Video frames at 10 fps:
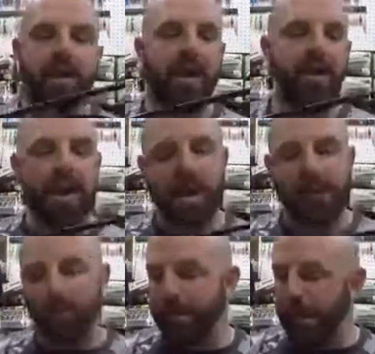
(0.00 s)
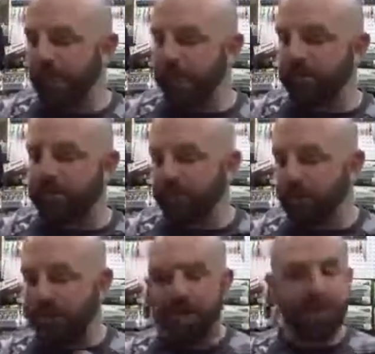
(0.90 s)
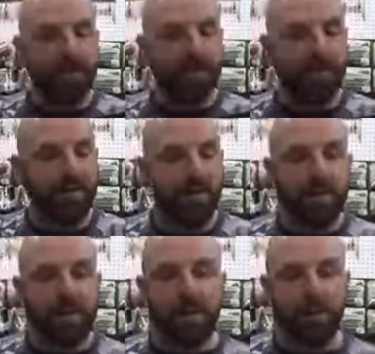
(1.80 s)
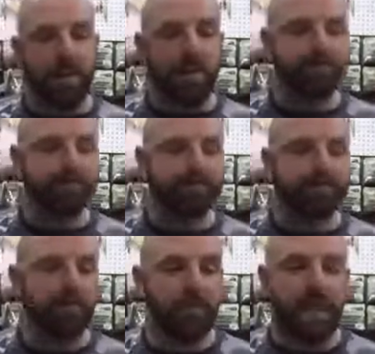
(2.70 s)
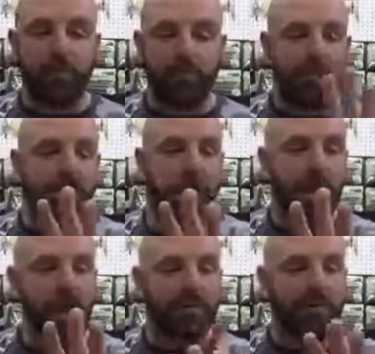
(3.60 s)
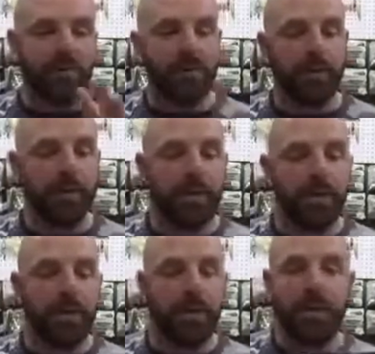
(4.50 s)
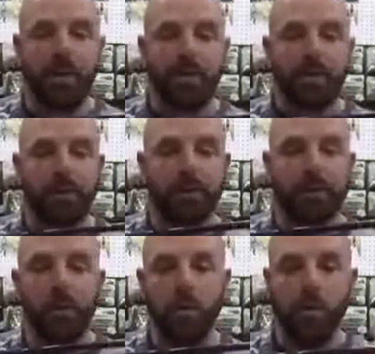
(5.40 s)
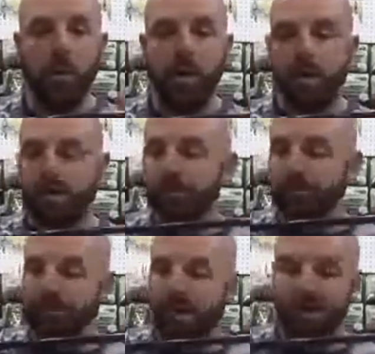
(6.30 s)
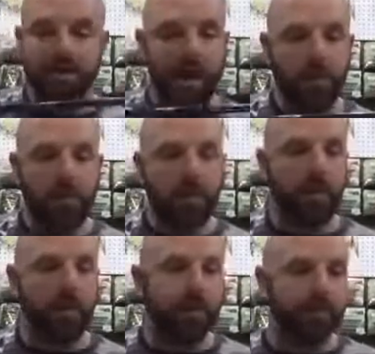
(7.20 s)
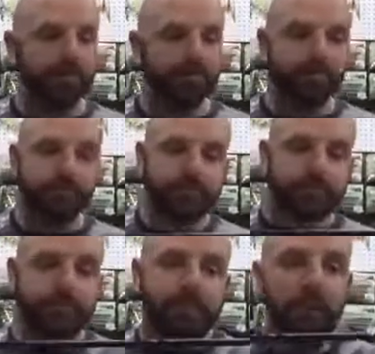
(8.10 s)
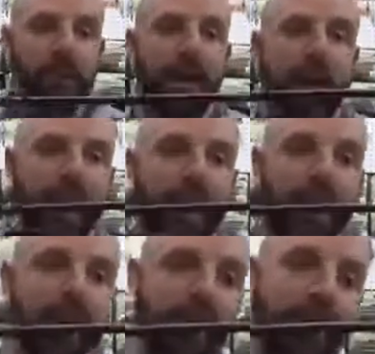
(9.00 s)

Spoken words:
now I have it mounted to a spinning rod. And with spinning rod, obviously you want that mounted below the rod in line with the reel. And